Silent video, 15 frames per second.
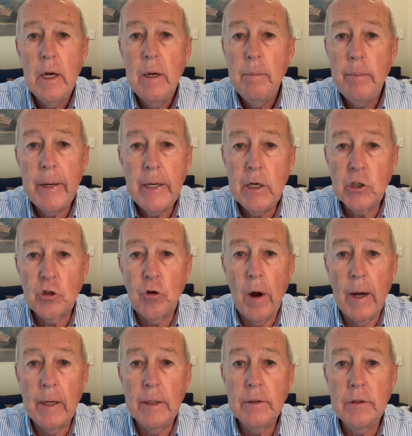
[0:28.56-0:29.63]
many
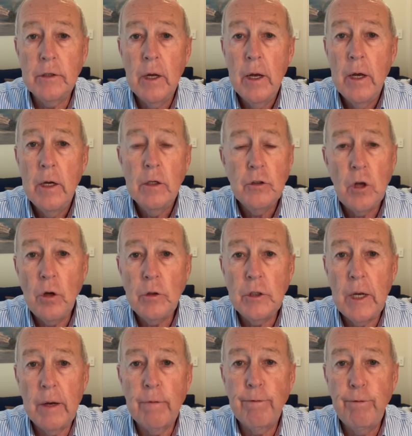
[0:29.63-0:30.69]
Australians don't
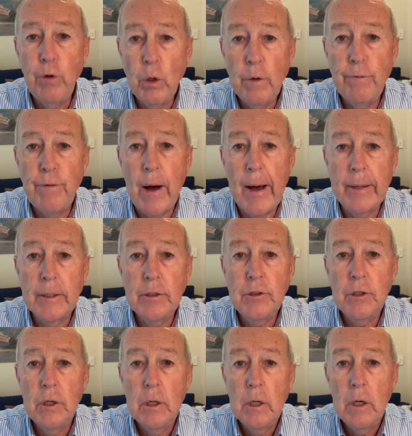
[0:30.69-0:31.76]
take full
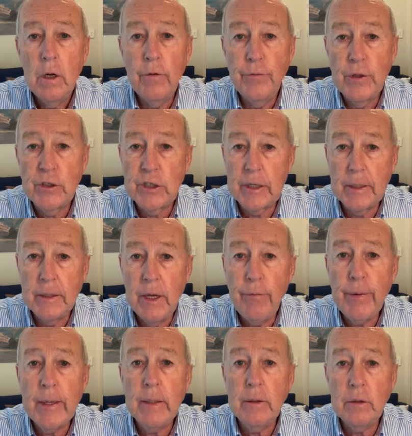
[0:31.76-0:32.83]
advantage of the
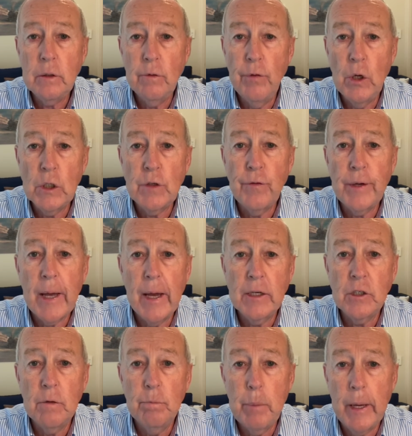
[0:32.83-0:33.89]
significant
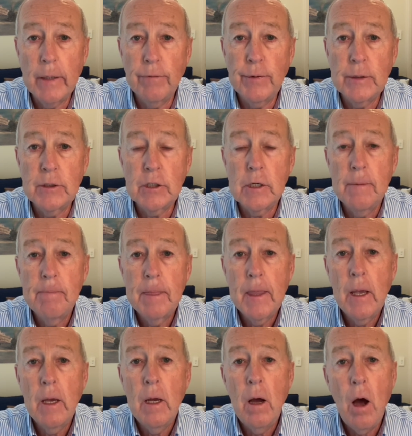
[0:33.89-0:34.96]
diversification benefits
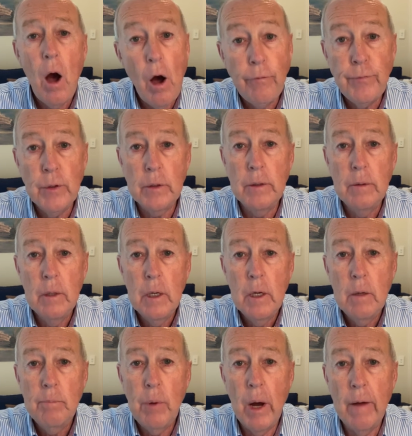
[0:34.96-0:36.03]
offered
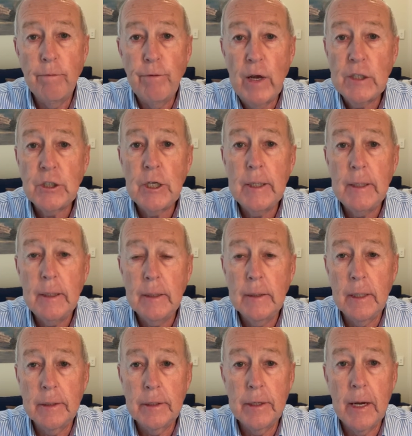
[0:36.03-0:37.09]
by investing in
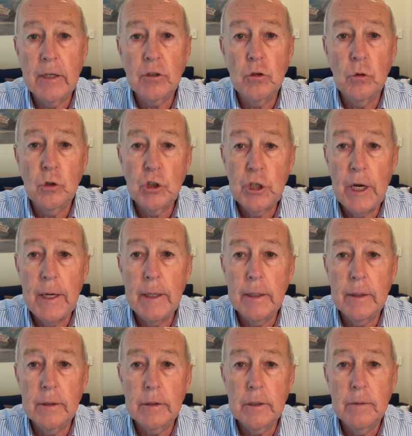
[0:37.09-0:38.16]
international
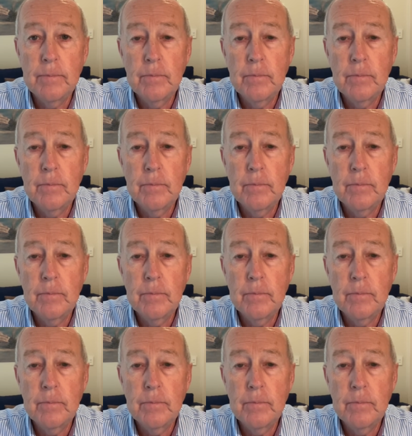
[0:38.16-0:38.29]
shares.